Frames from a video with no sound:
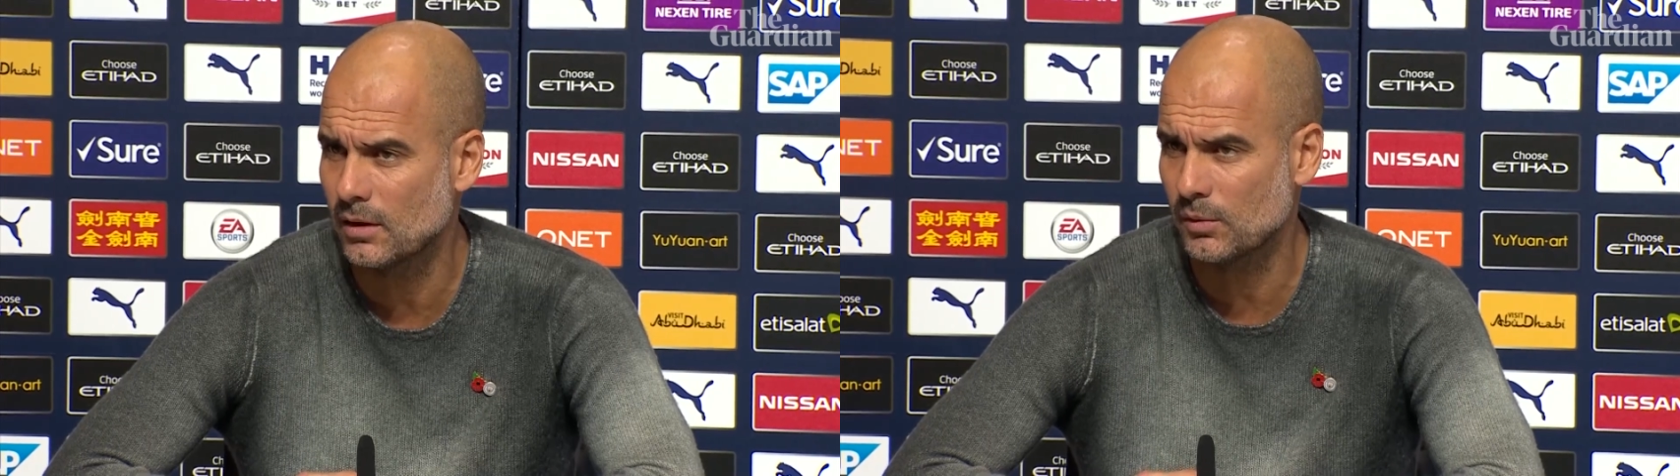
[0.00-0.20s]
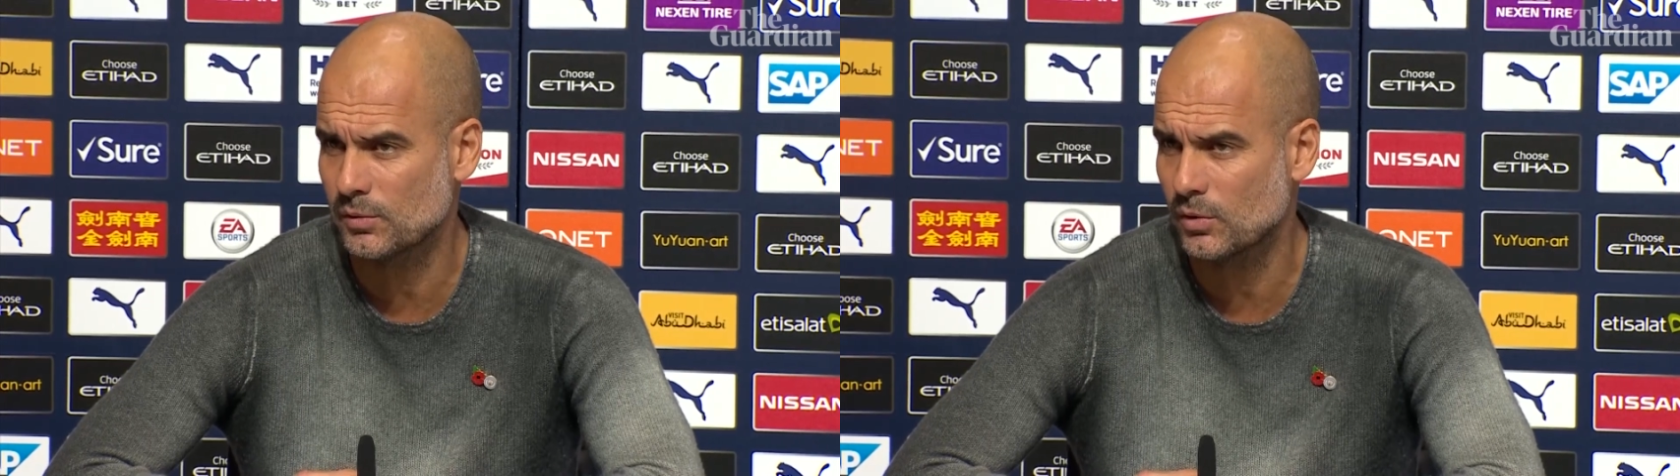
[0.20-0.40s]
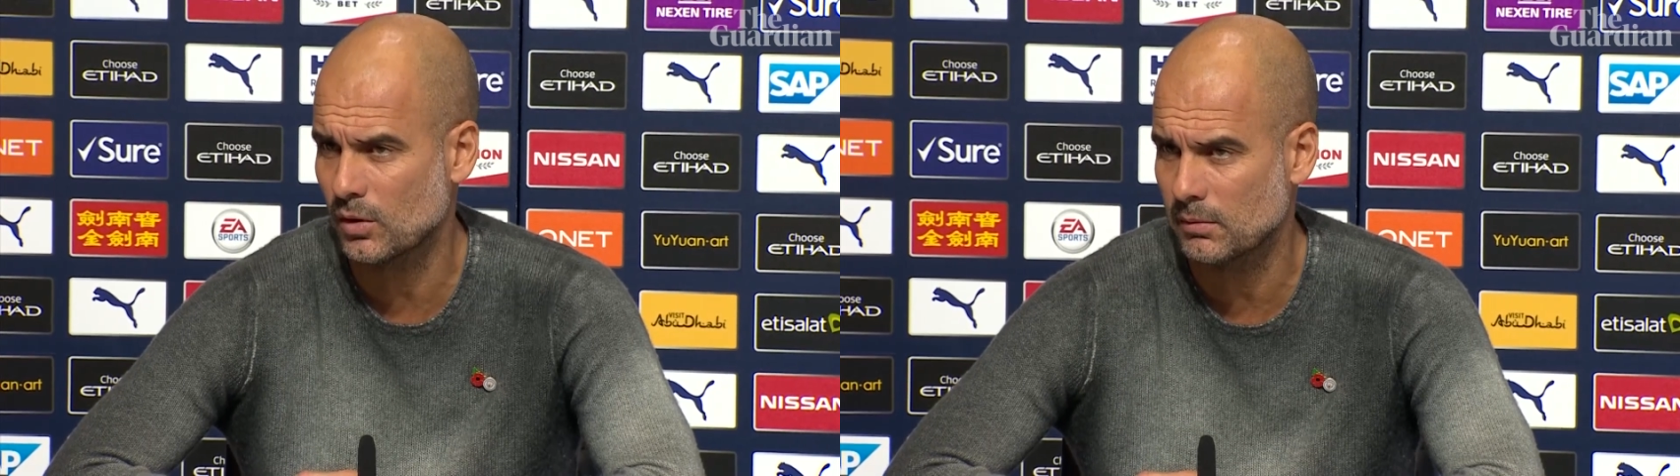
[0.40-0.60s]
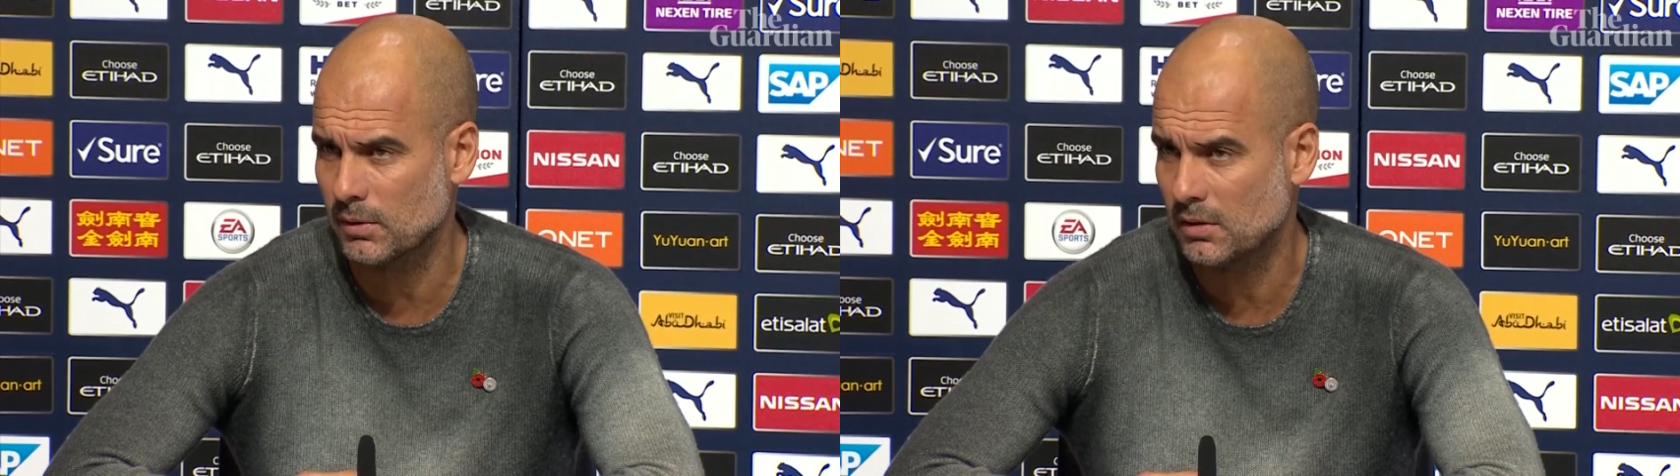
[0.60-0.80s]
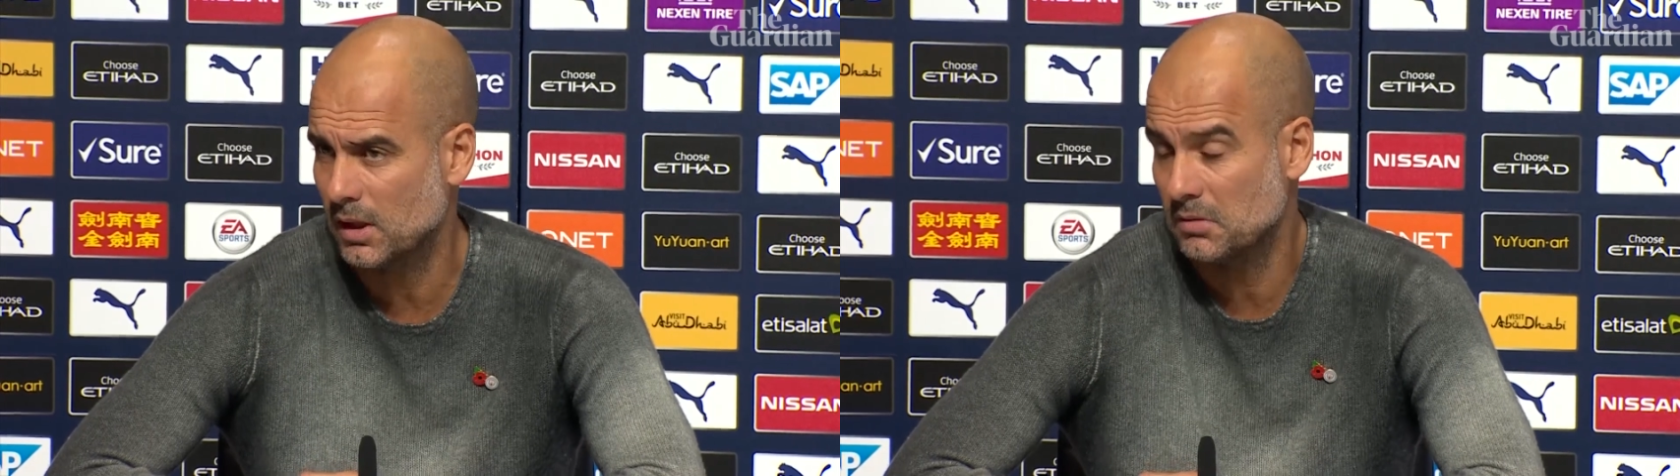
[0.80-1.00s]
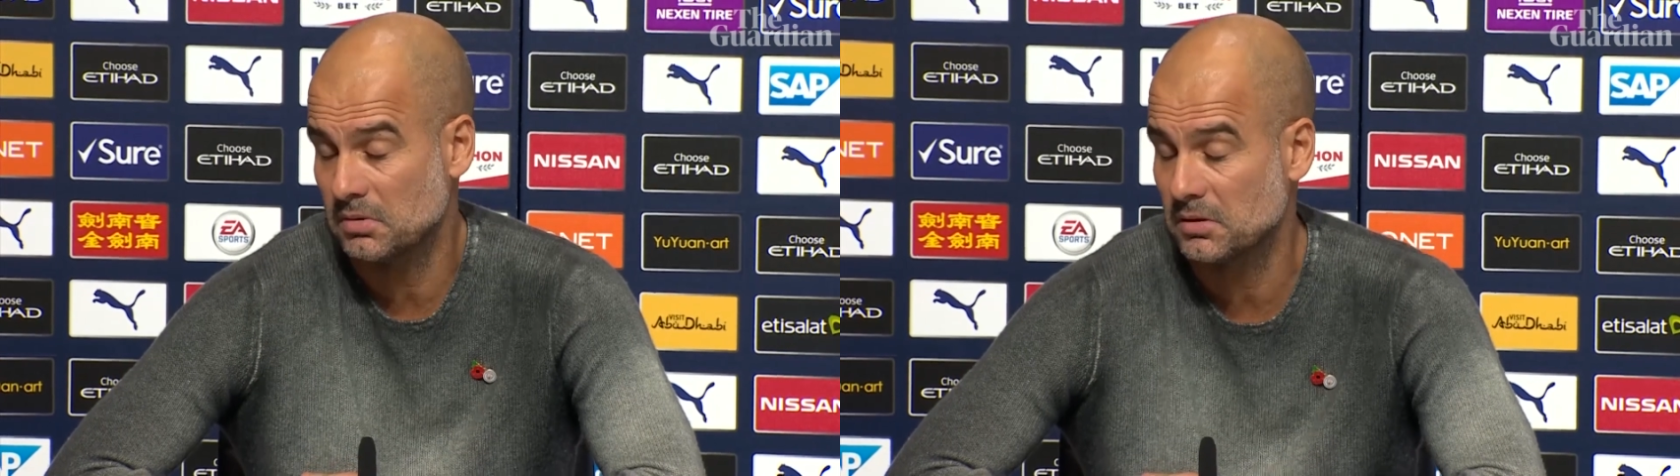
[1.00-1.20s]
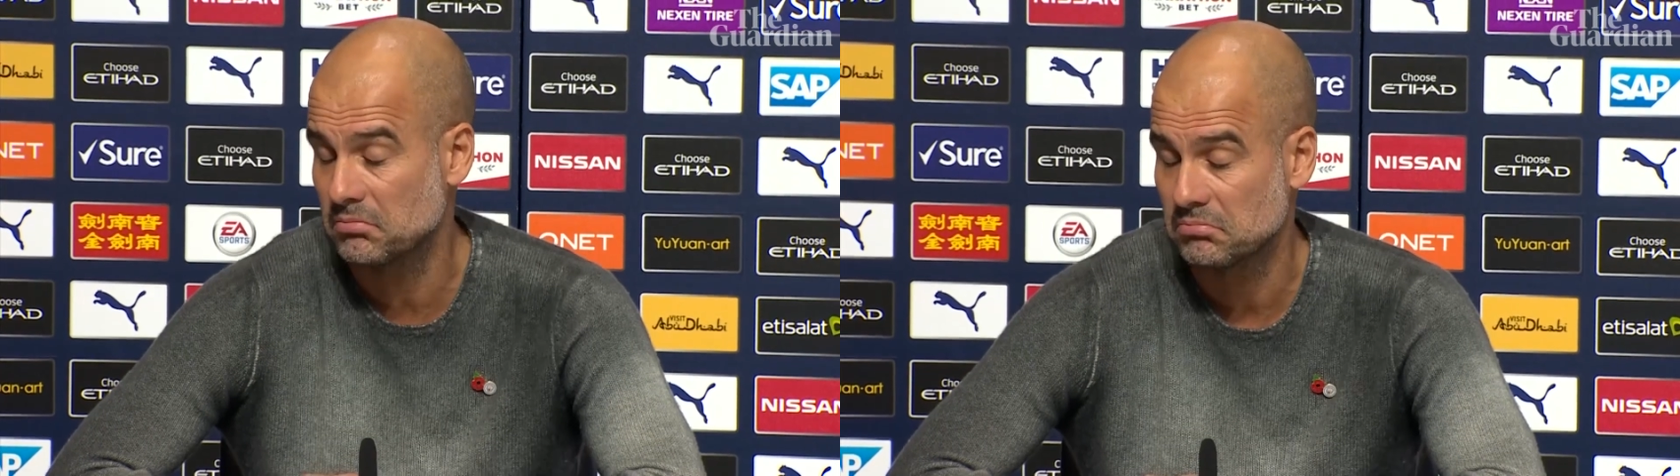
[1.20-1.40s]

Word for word: Always we talk about that, but